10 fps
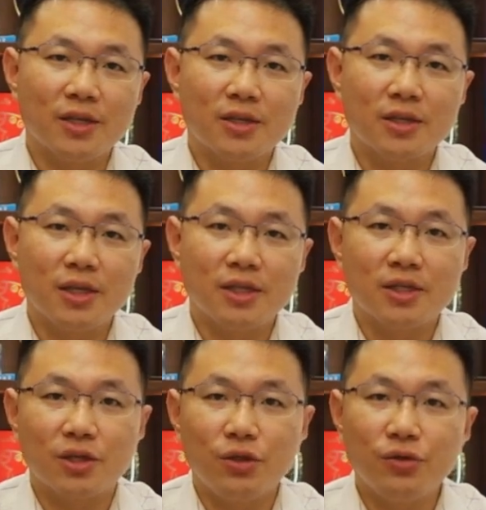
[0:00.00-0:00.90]
is
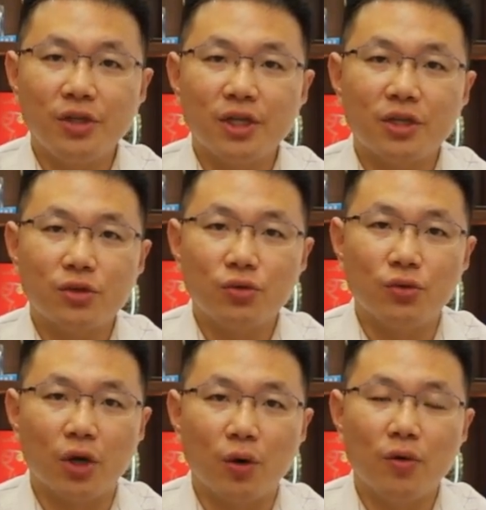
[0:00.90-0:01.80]
its unique
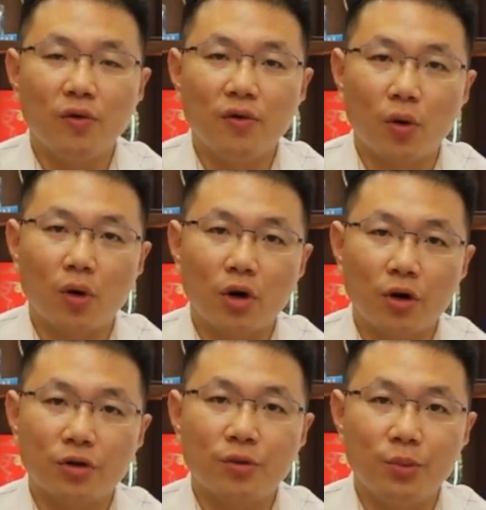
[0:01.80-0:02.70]
tulou, or
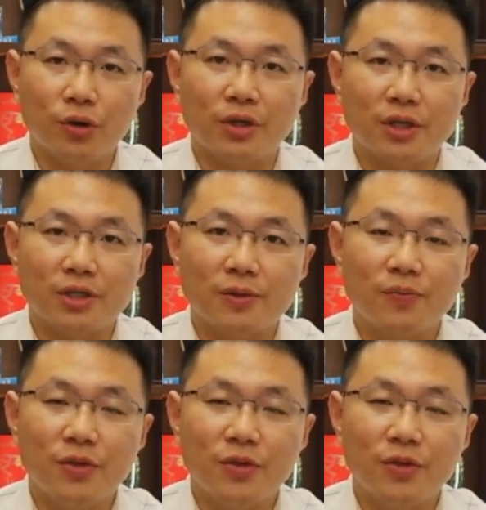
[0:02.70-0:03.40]
earth buildings.